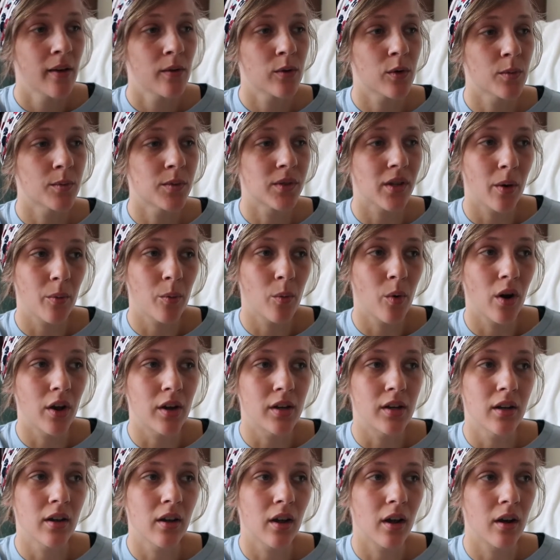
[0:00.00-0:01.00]
from
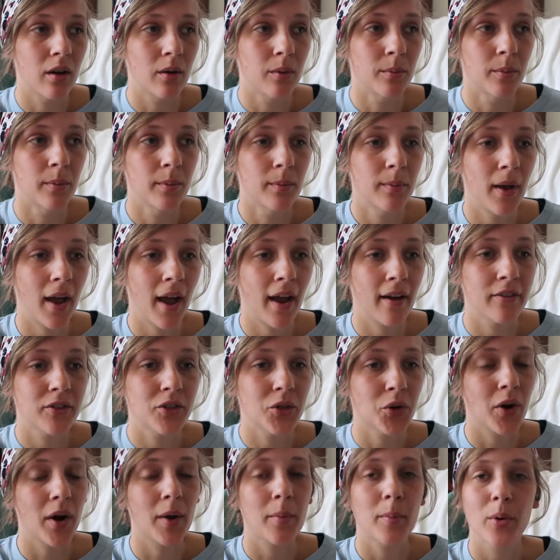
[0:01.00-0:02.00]
someone um,
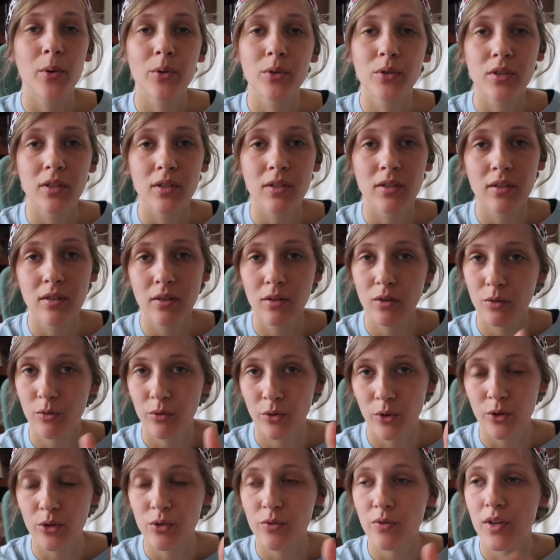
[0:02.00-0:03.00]
after I posted the
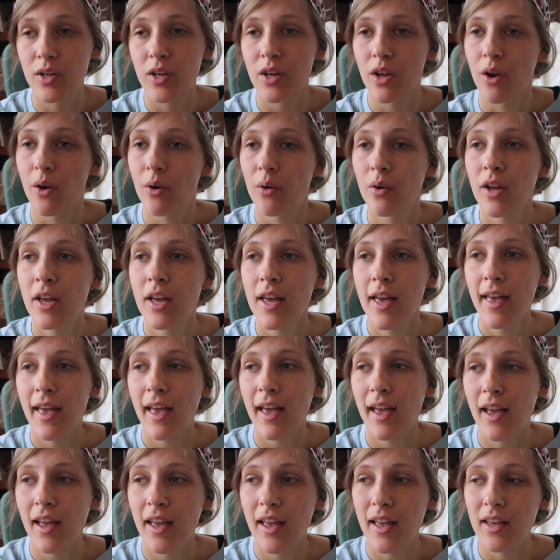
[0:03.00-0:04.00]
first video
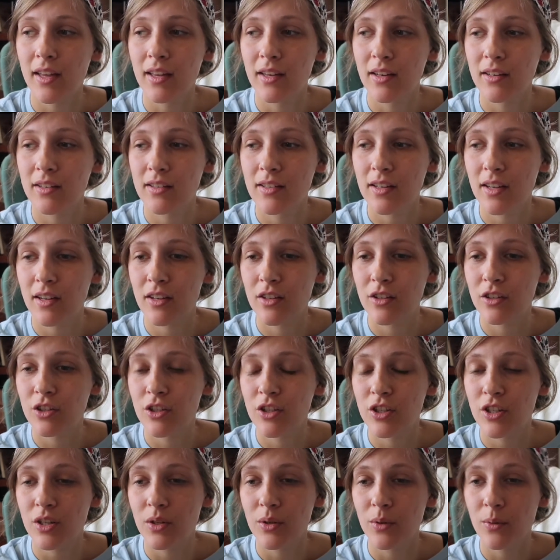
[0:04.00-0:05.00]
and
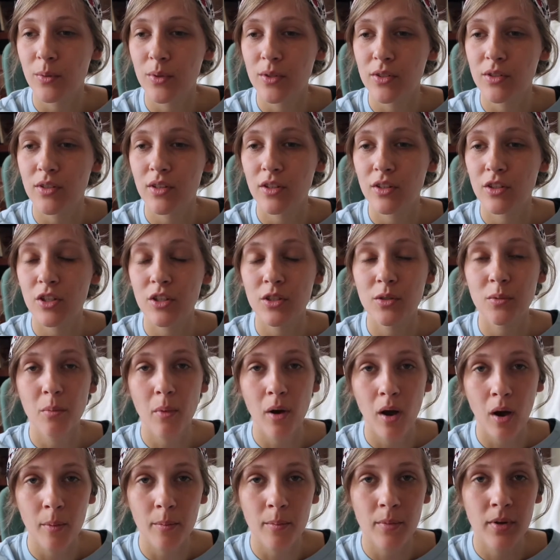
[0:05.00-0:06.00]
she was she's a
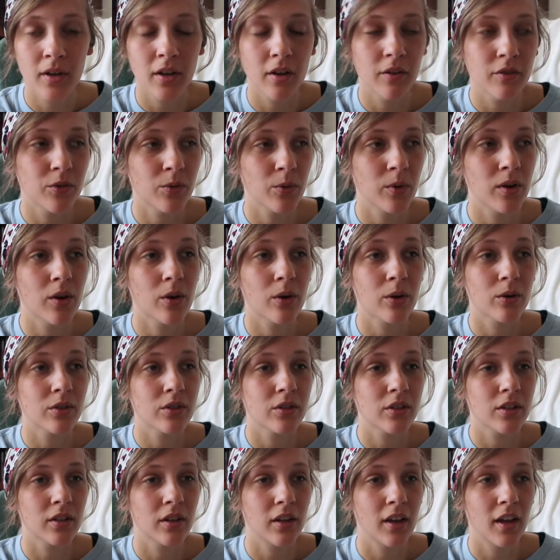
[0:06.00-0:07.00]
mom of three
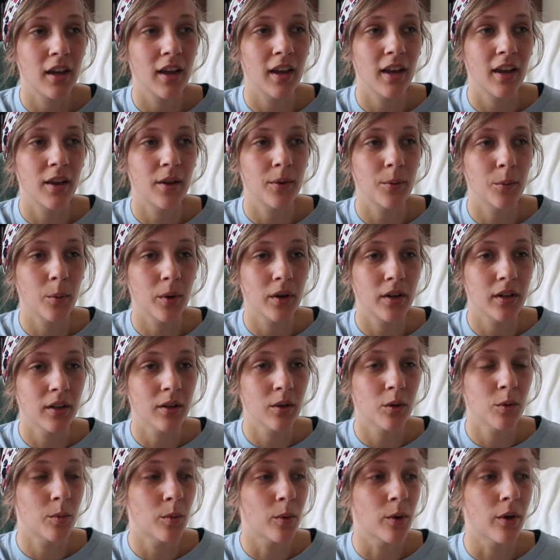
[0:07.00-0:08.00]
girls and one
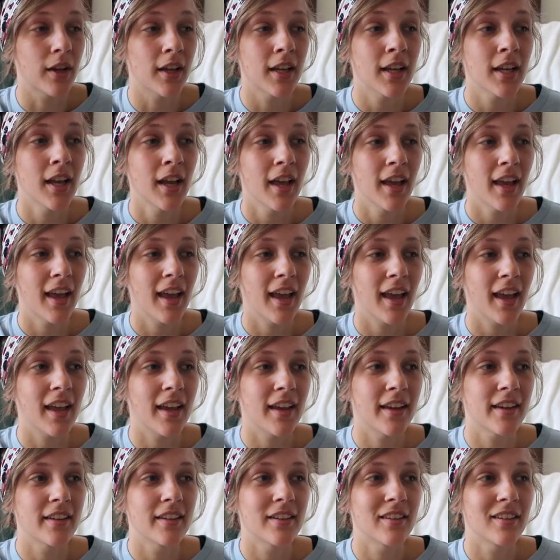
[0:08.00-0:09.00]
little boy
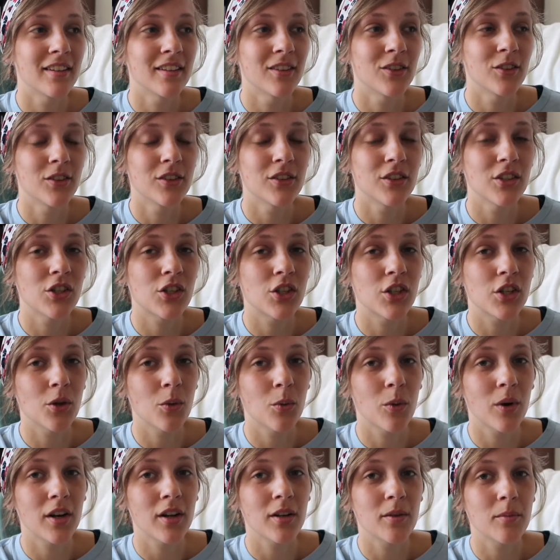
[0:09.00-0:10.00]
and she
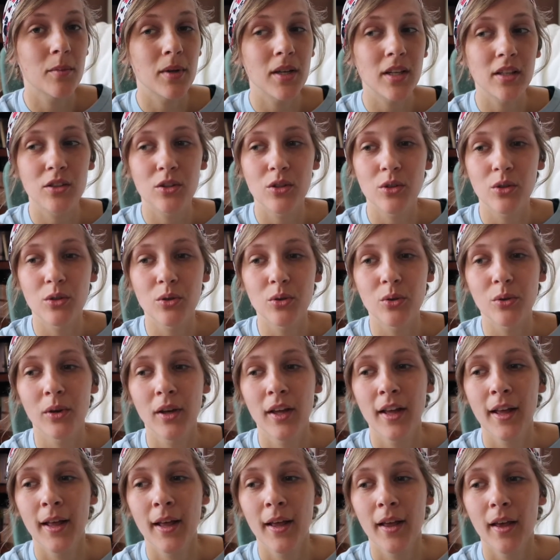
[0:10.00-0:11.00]
wanted me to
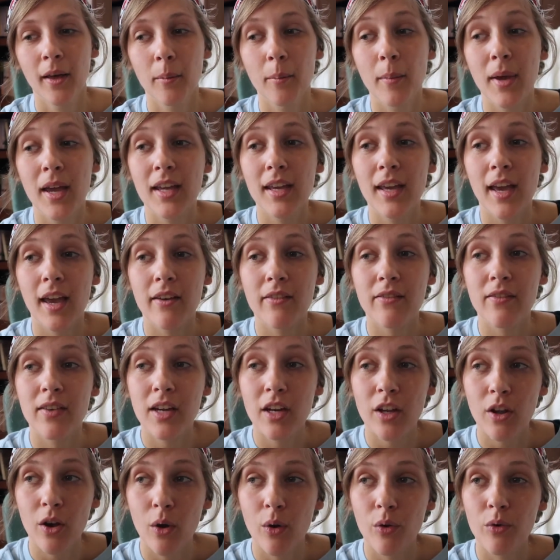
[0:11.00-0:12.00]
make a
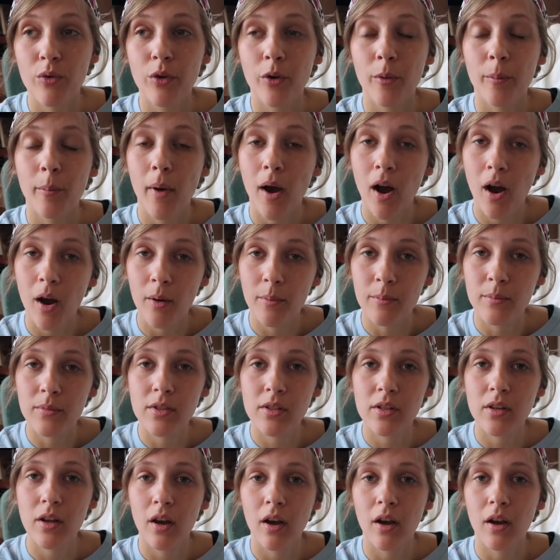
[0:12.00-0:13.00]
video for
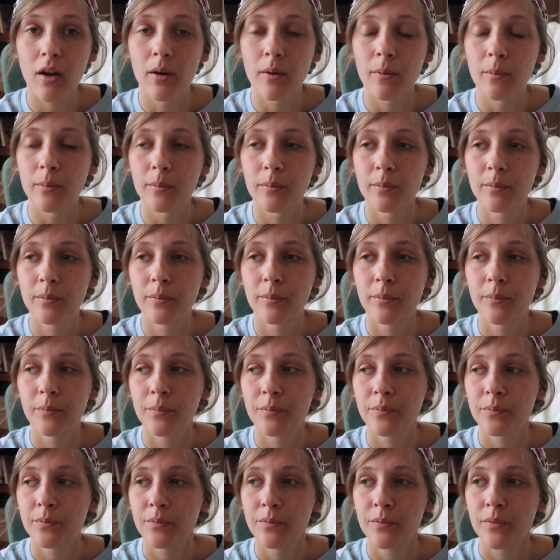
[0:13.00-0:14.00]
moms um,
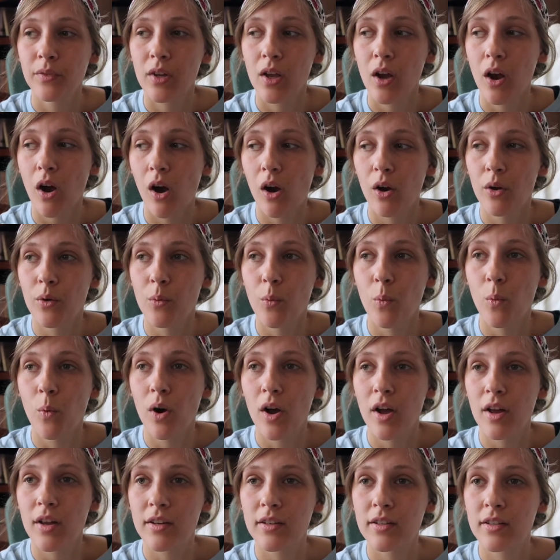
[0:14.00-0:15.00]
on
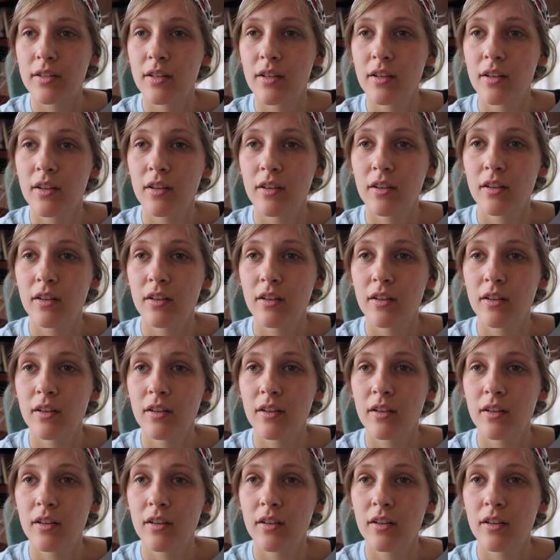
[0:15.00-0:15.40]
what